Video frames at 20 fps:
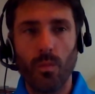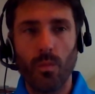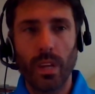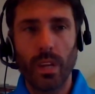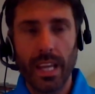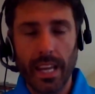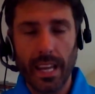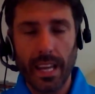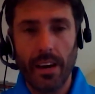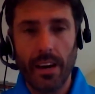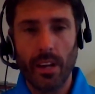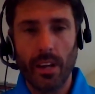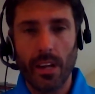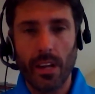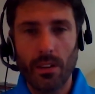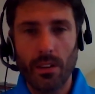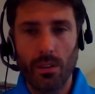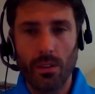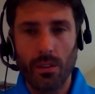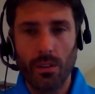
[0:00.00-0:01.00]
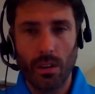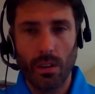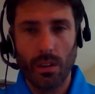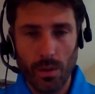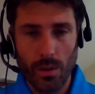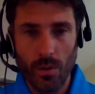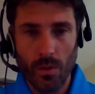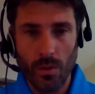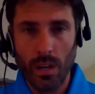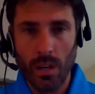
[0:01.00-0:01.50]
getting out into the
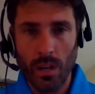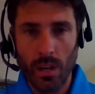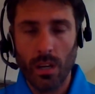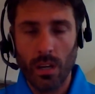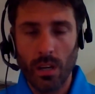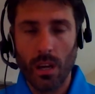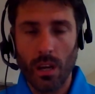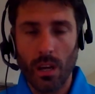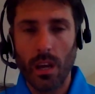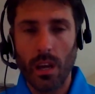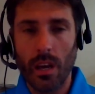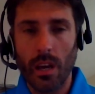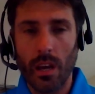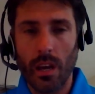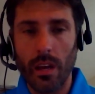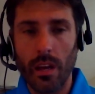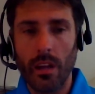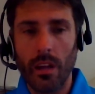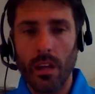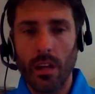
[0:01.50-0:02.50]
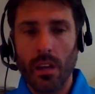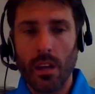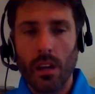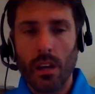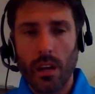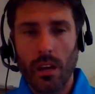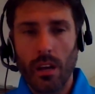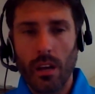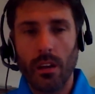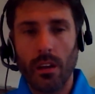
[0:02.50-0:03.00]
community, and
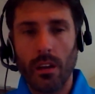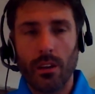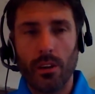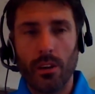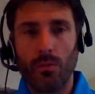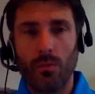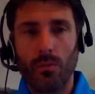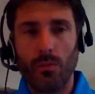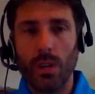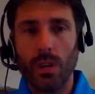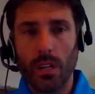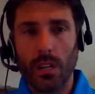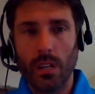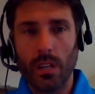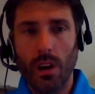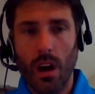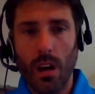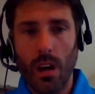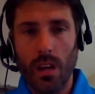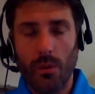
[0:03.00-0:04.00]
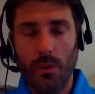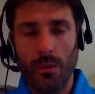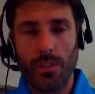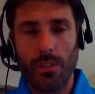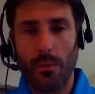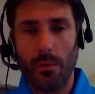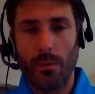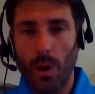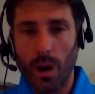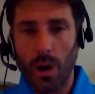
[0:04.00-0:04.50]
really talking
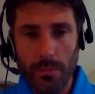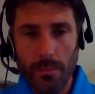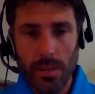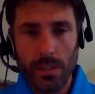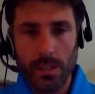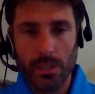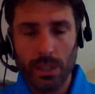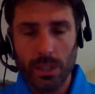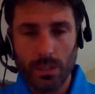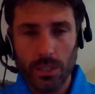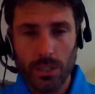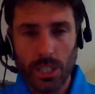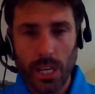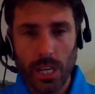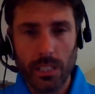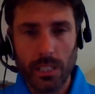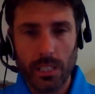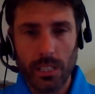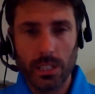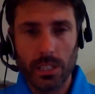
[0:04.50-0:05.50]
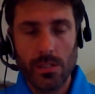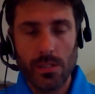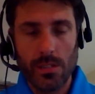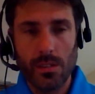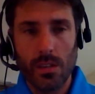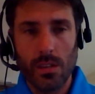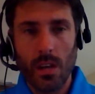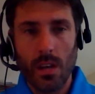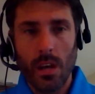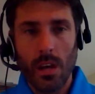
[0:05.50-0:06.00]
with apartment
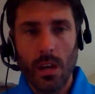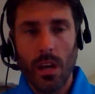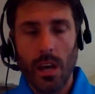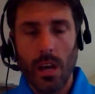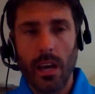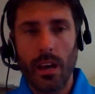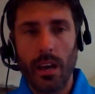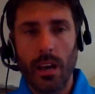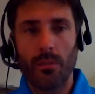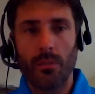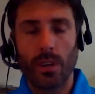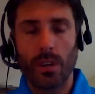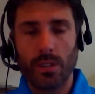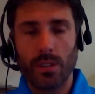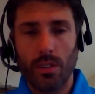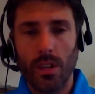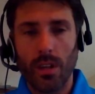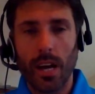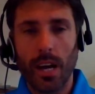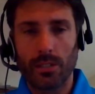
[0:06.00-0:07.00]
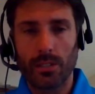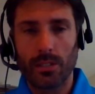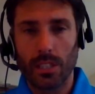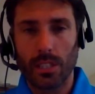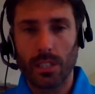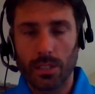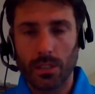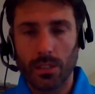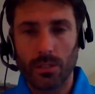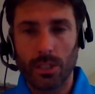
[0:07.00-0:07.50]
associations and rental
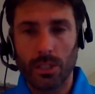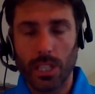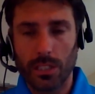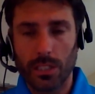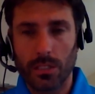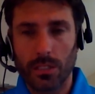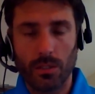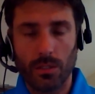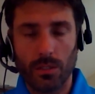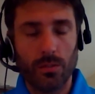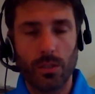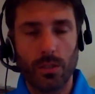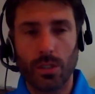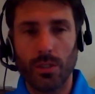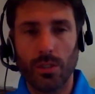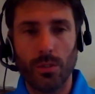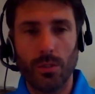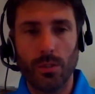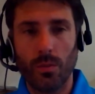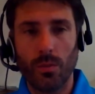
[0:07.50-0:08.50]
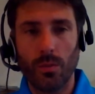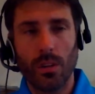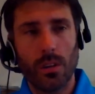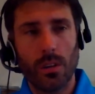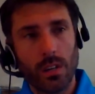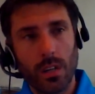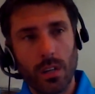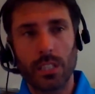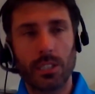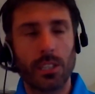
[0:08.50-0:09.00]
housing associations. Those are two.
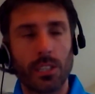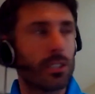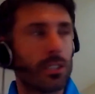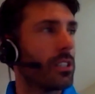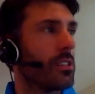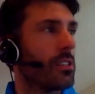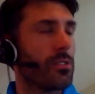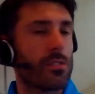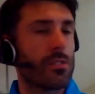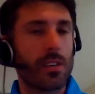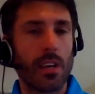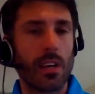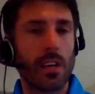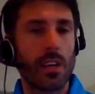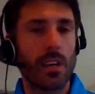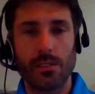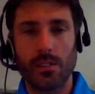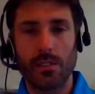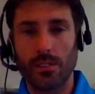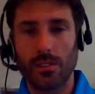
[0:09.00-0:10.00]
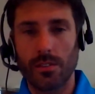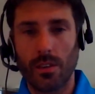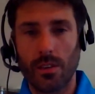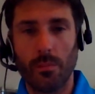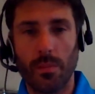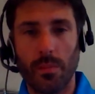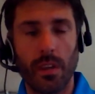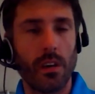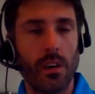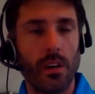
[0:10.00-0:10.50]
Gosh, I shouldn't say this. It's
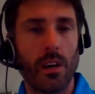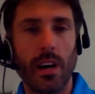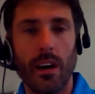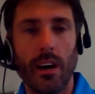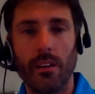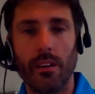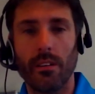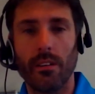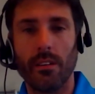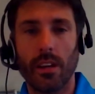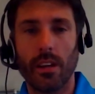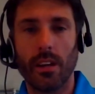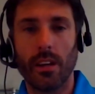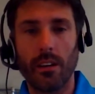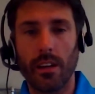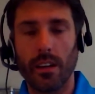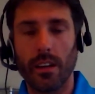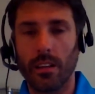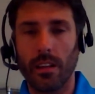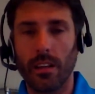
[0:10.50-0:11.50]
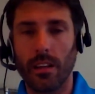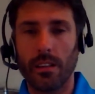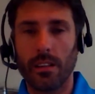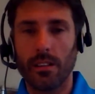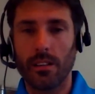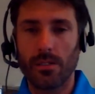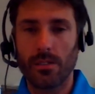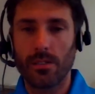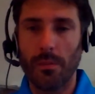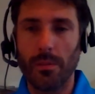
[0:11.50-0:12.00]
going to be out on internet land.
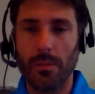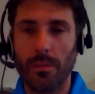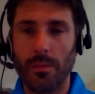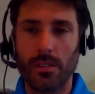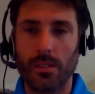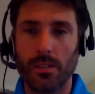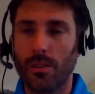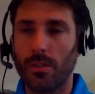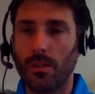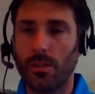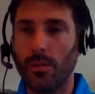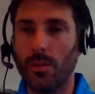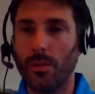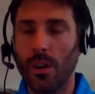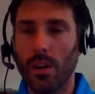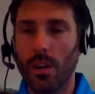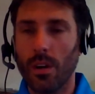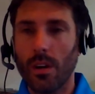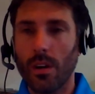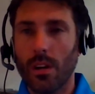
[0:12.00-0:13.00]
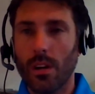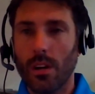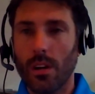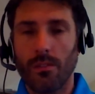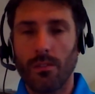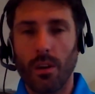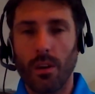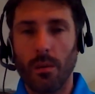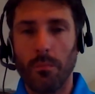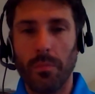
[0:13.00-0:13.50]
These are two
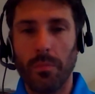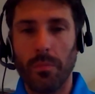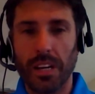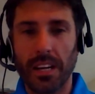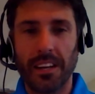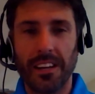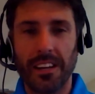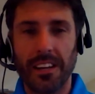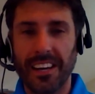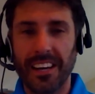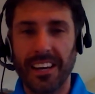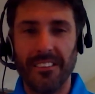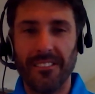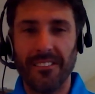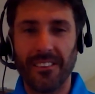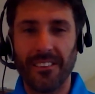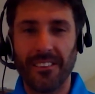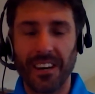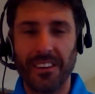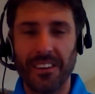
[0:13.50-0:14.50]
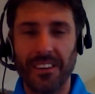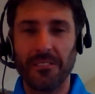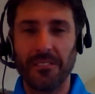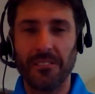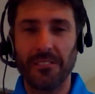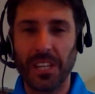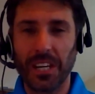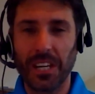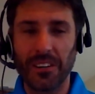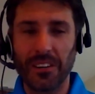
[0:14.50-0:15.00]
of our big kind of
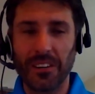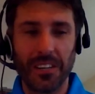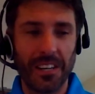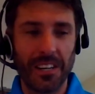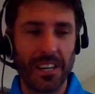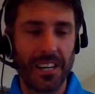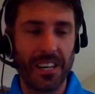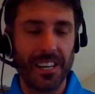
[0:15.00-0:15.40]
secret